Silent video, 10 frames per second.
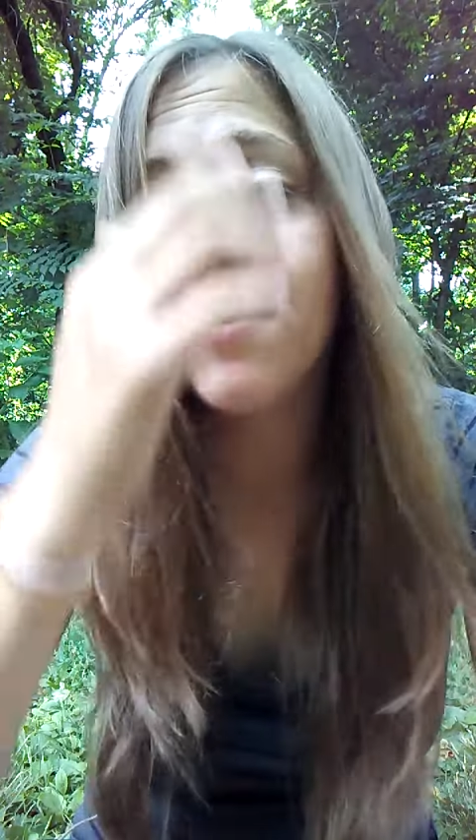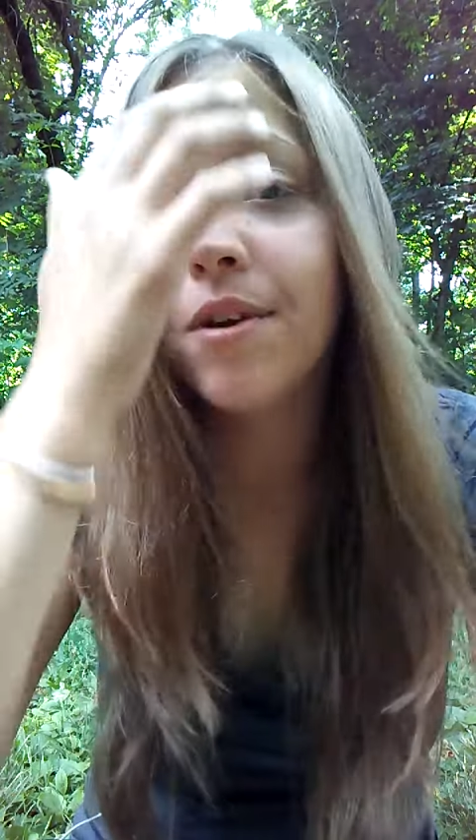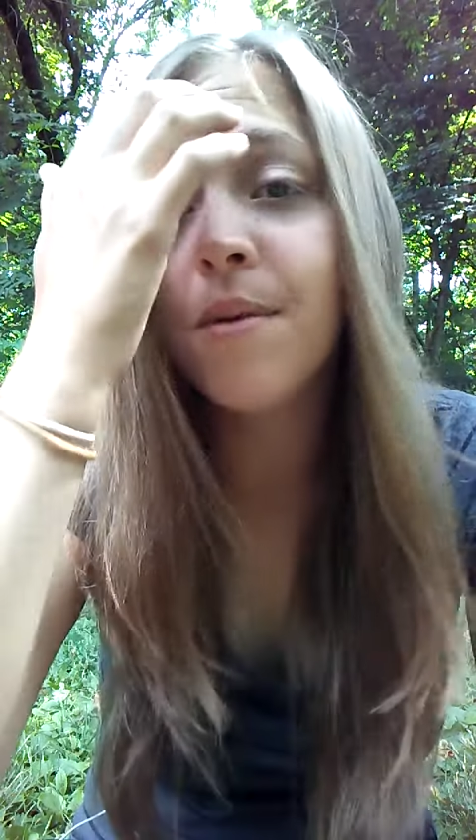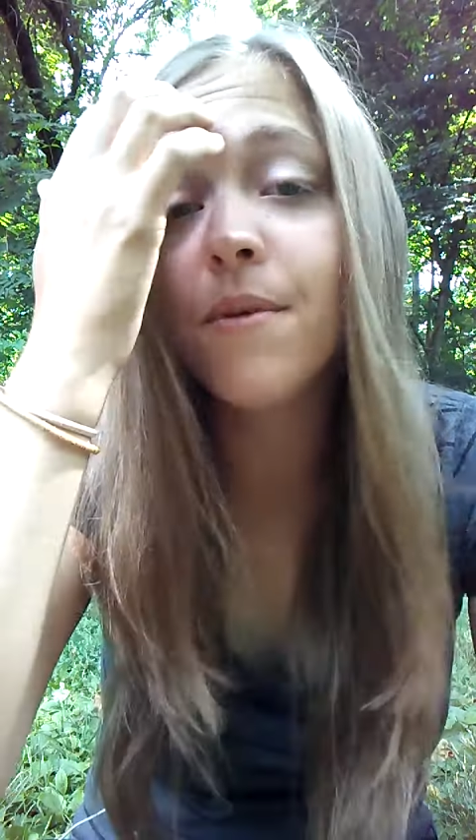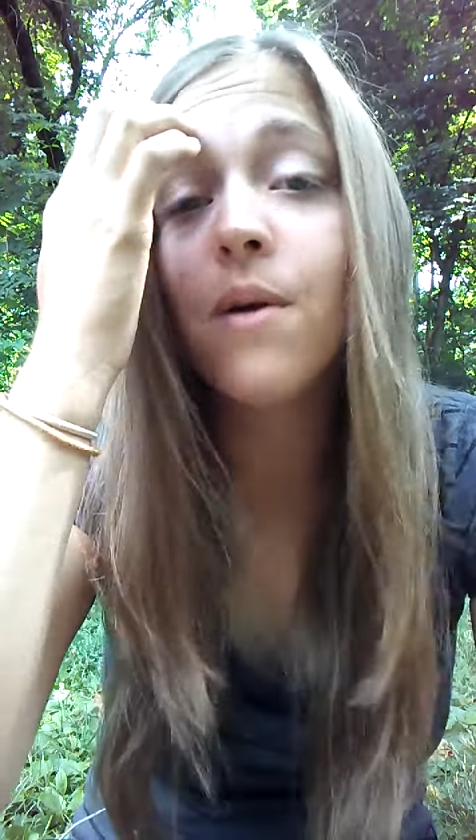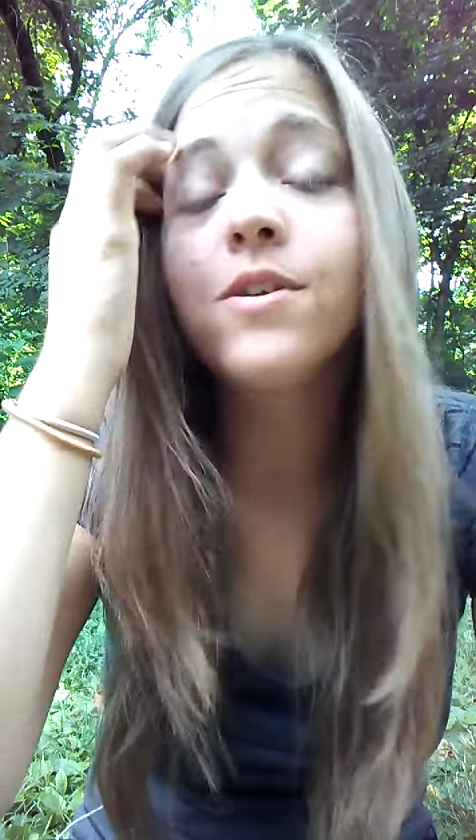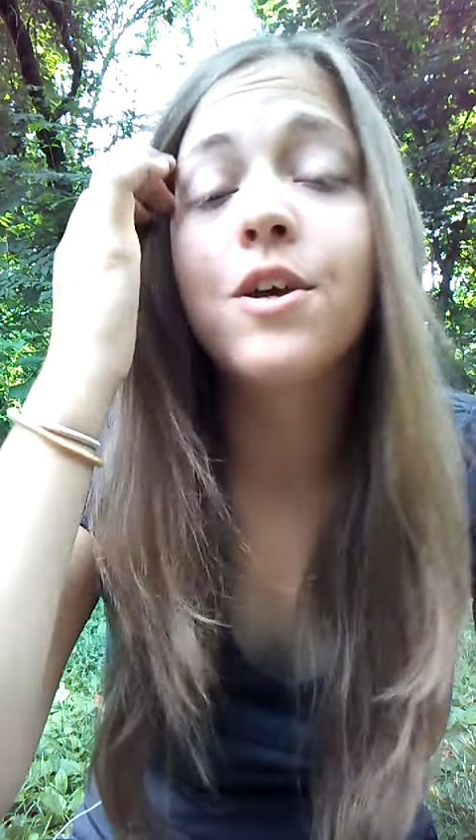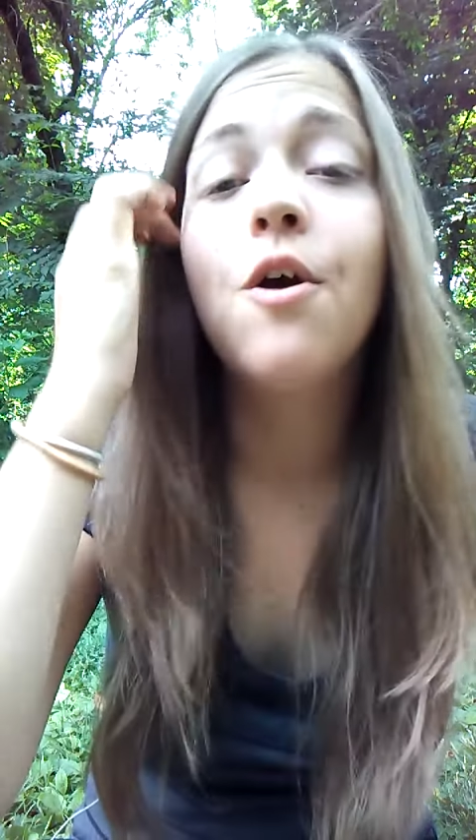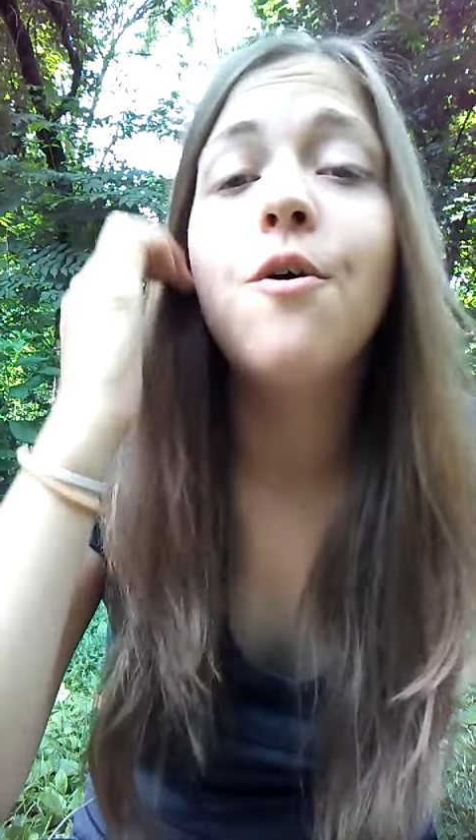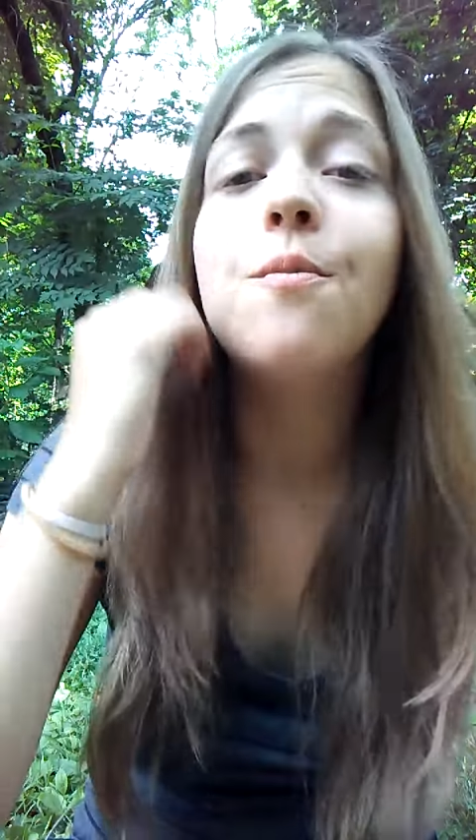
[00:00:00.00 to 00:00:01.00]
remember I
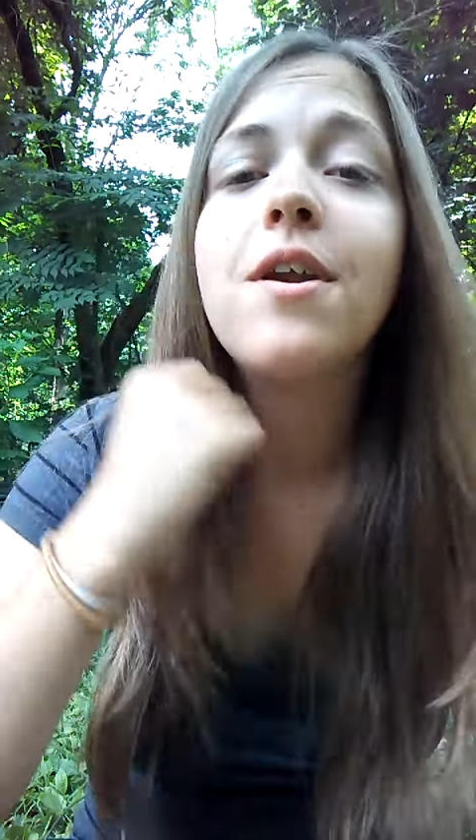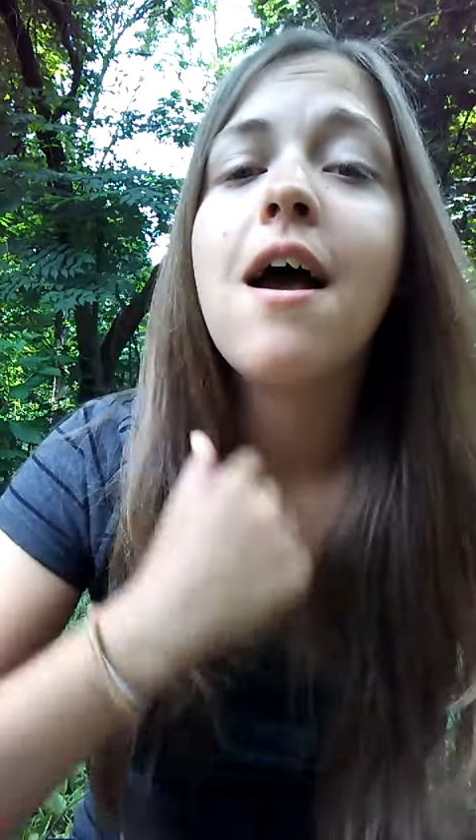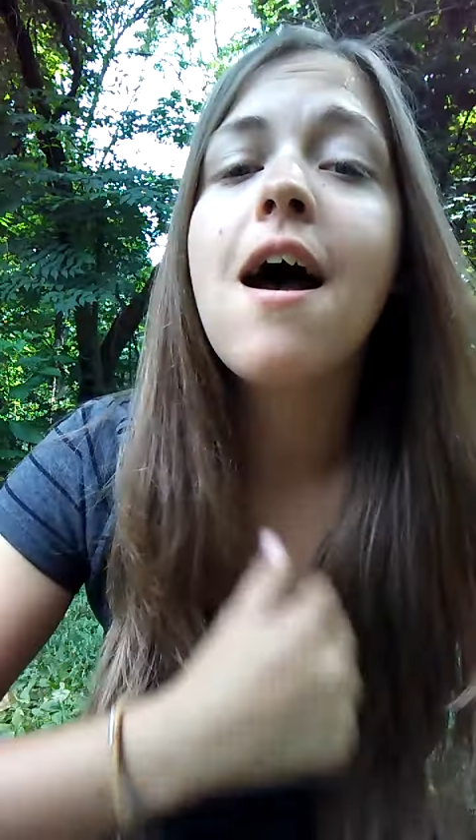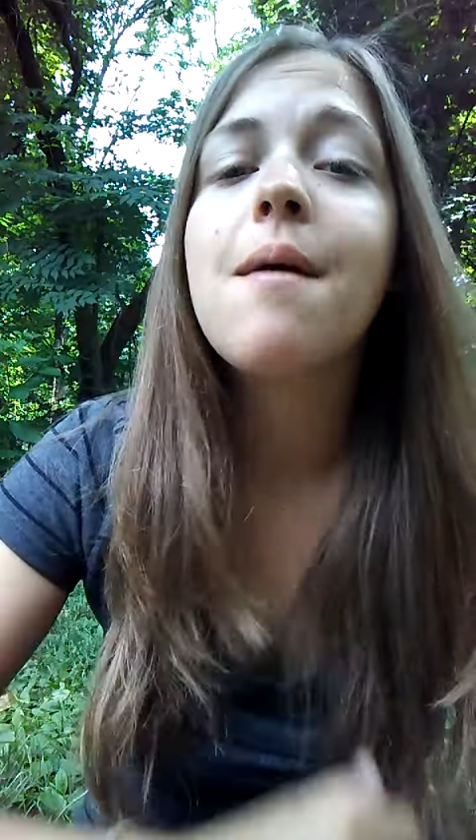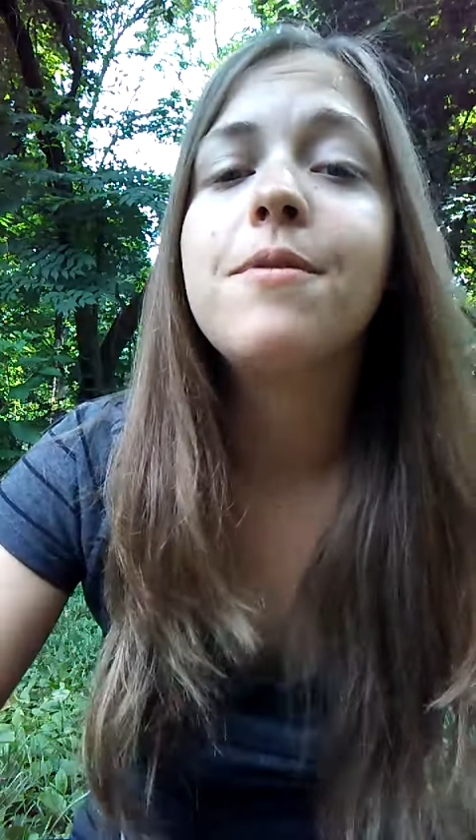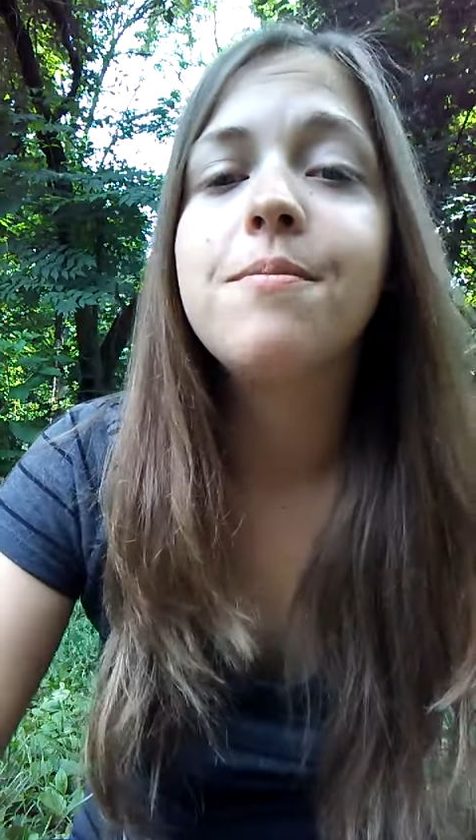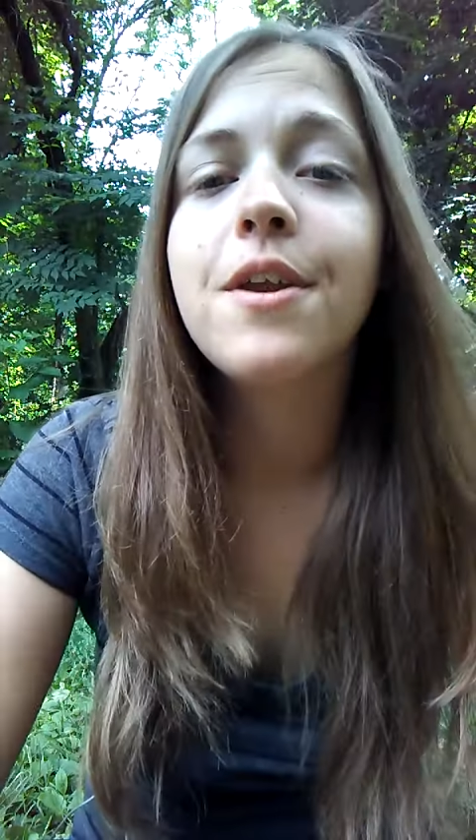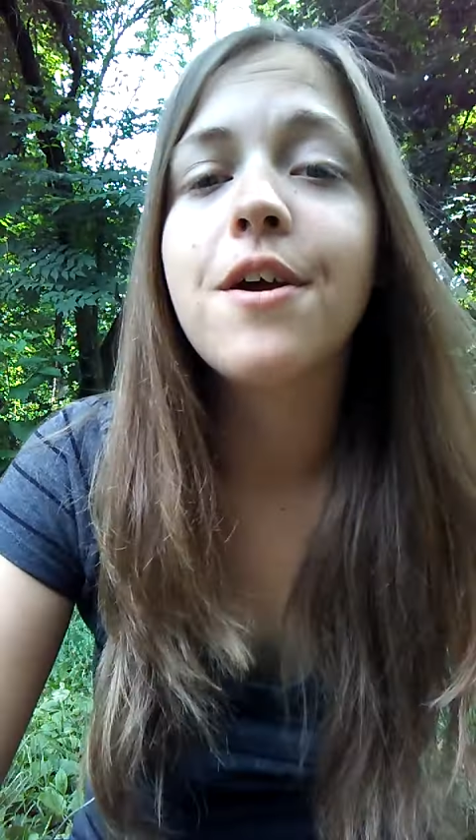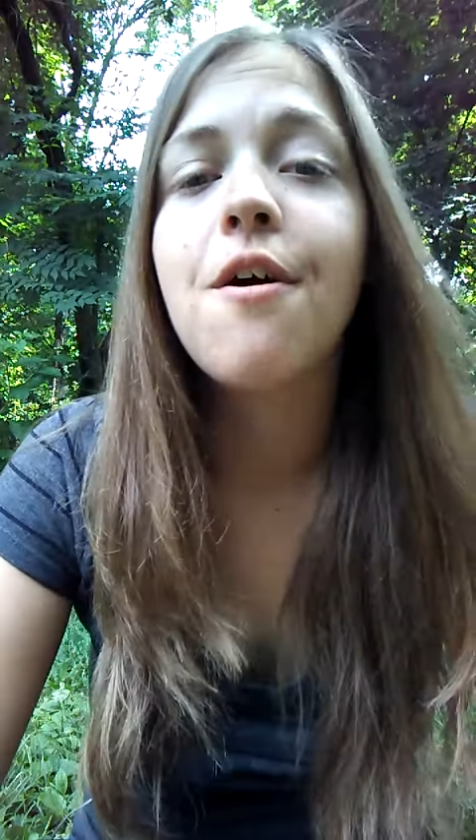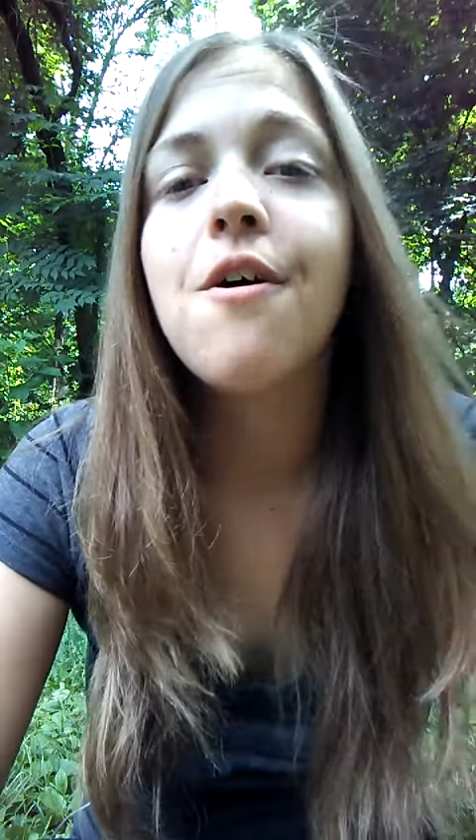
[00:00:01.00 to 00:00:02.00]
wasn't home when it happened, but
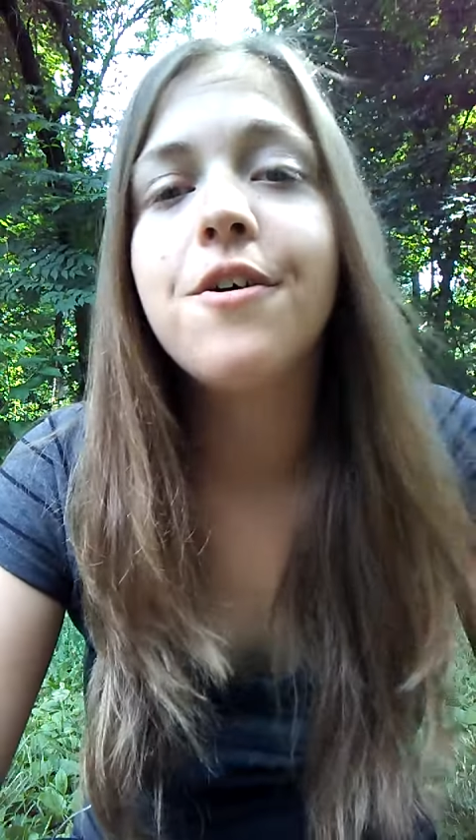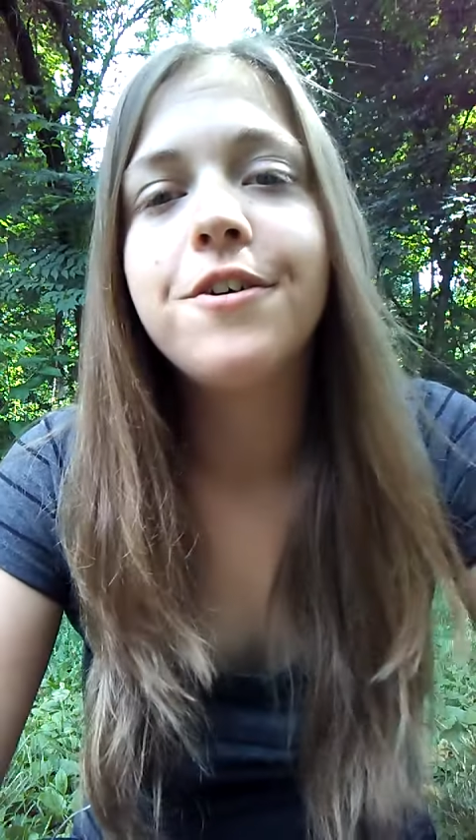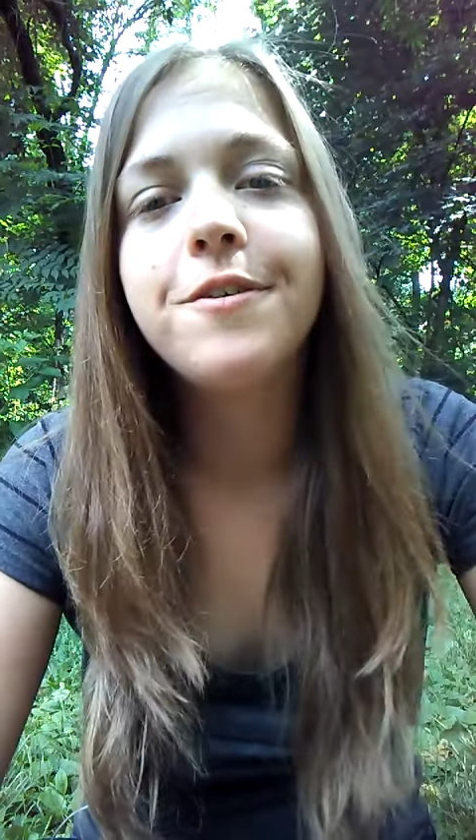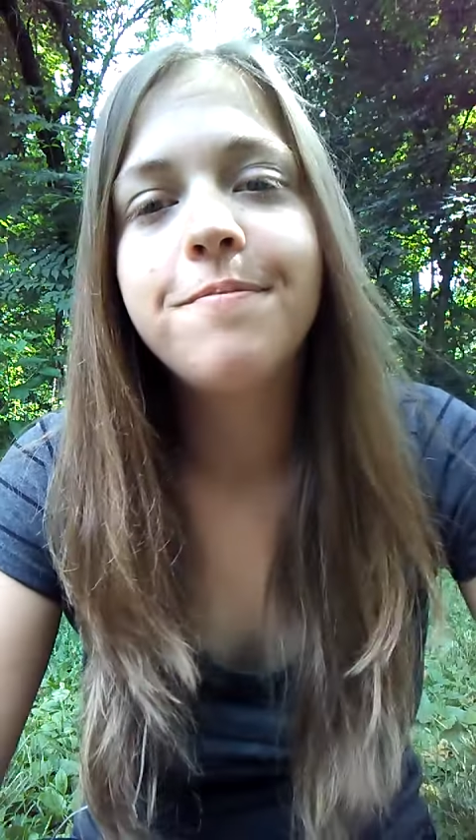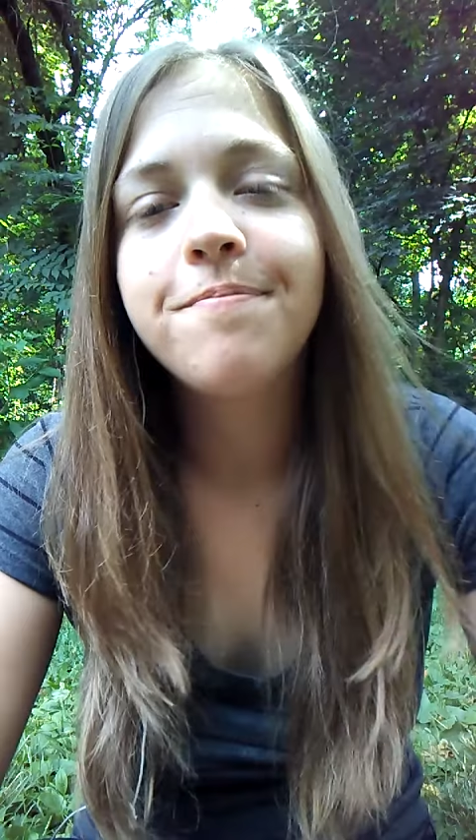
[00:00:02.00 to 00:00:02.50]
I called her.